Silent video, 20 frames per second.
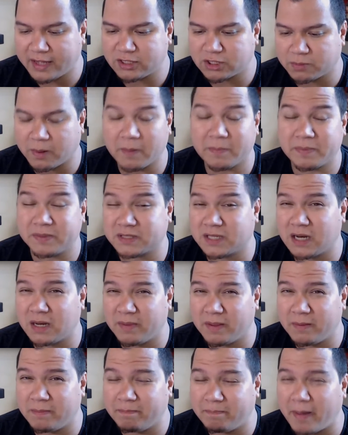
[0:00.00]
Hydro Pump is going
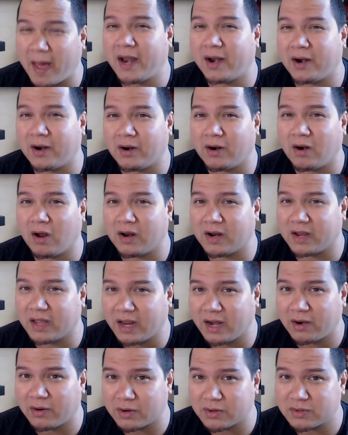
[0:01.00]
to be better on a
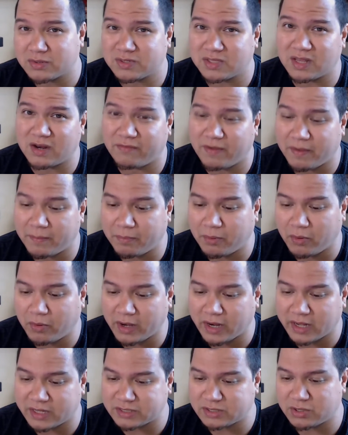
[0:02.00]
Gyarados than a
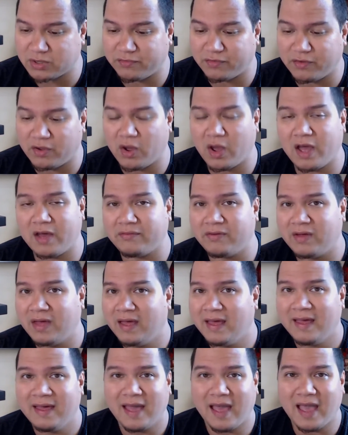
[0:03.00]
Vaporeon. So if you have
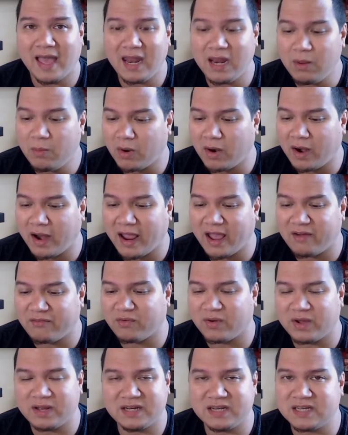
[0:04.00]
anywhere
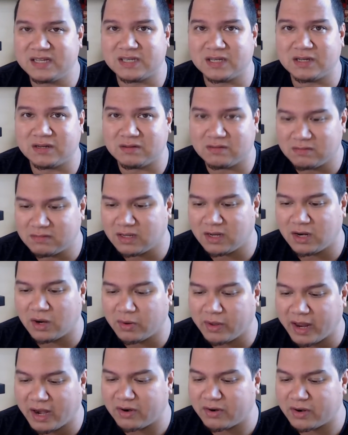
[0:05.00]
halfway decent, you
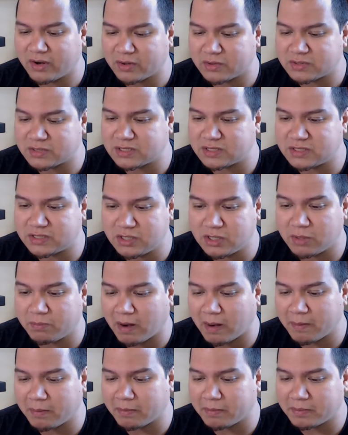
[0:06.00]
know, Gyaradoses, you could
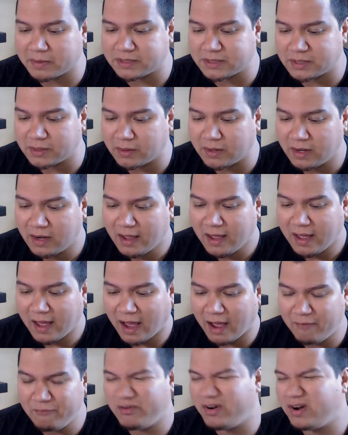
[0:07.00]
probably do it.
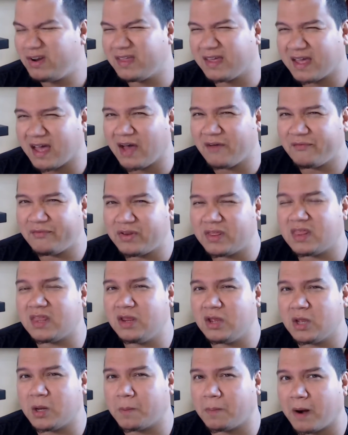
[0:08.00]
I'm fairly confident
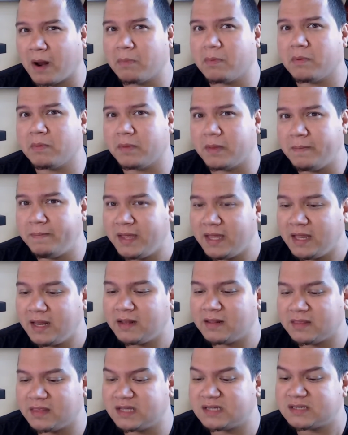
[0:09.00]
that you could probably beat
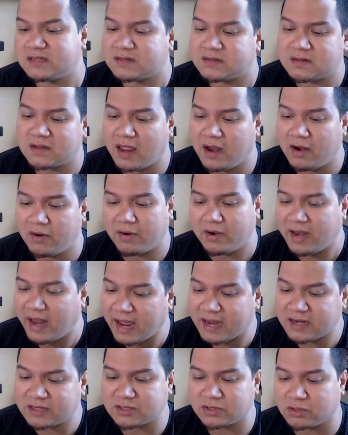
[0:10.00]
this
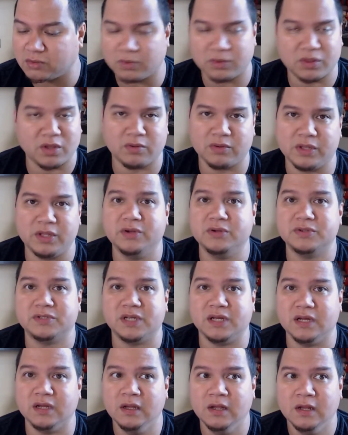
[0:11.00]
Aerodactyl with only
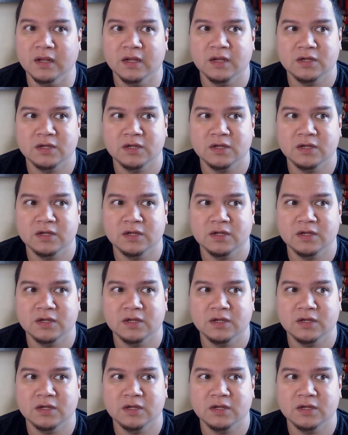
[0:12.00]
using